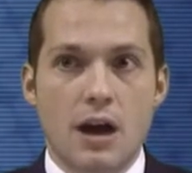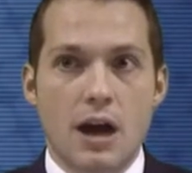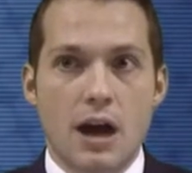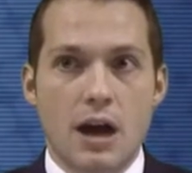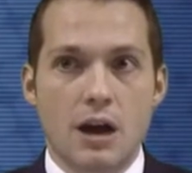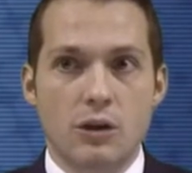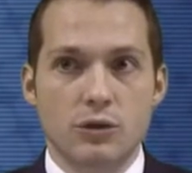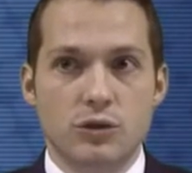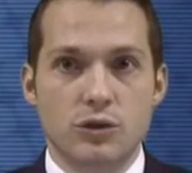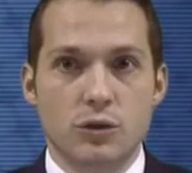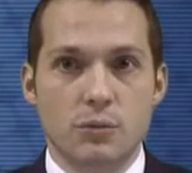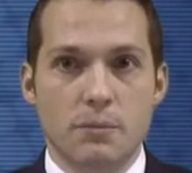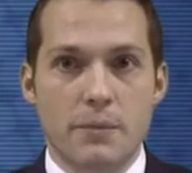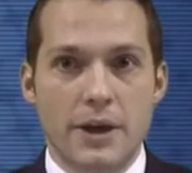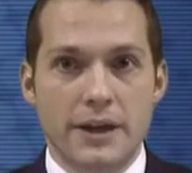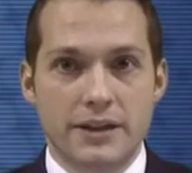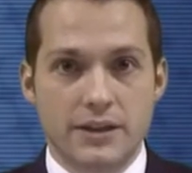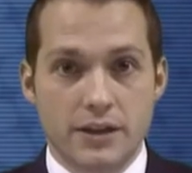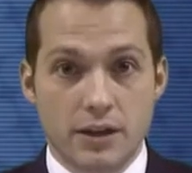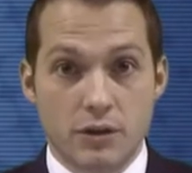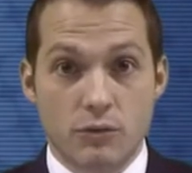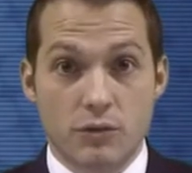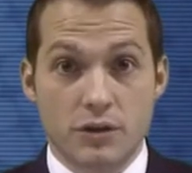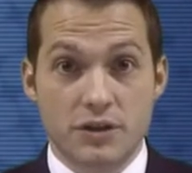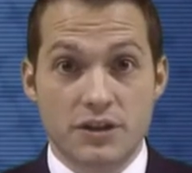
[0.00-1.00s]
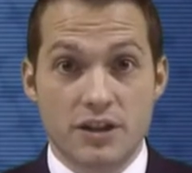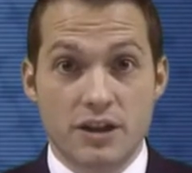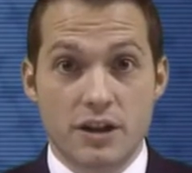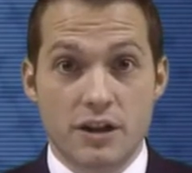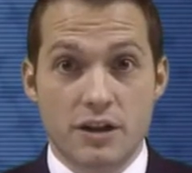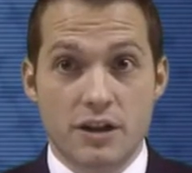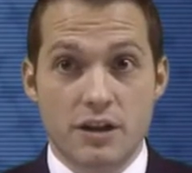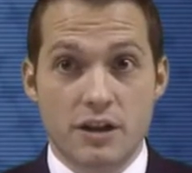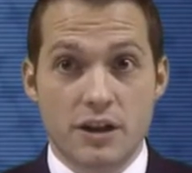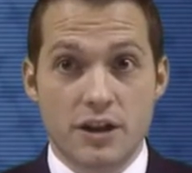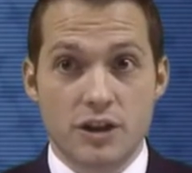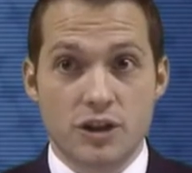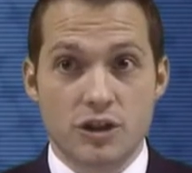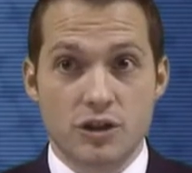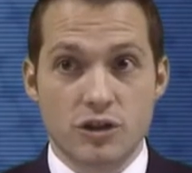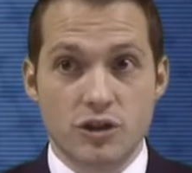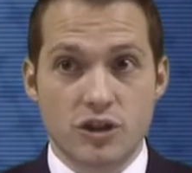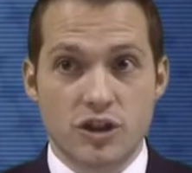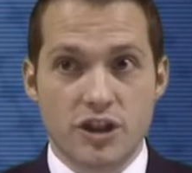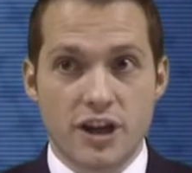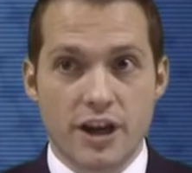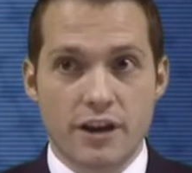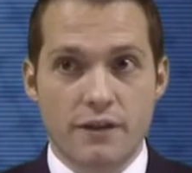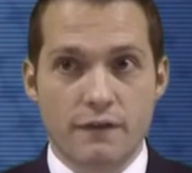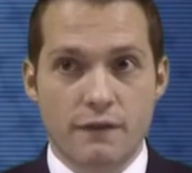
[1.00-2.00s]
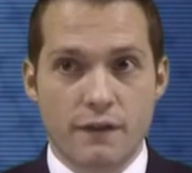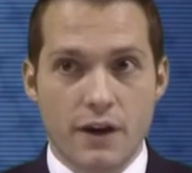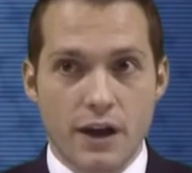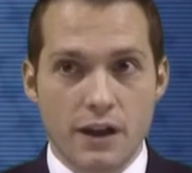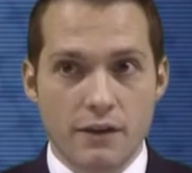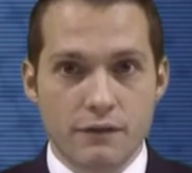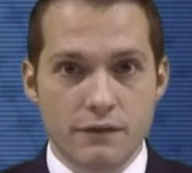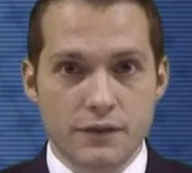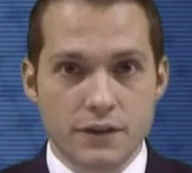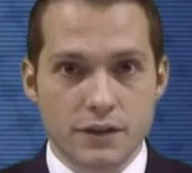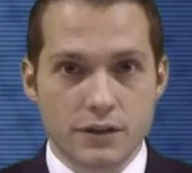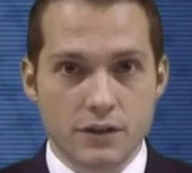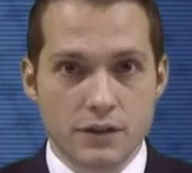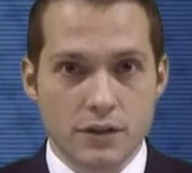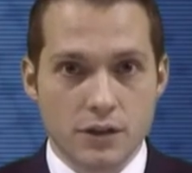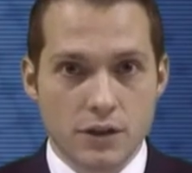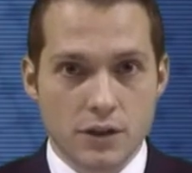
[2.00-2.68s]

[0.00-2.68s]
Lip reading: automatic recirculation check valves,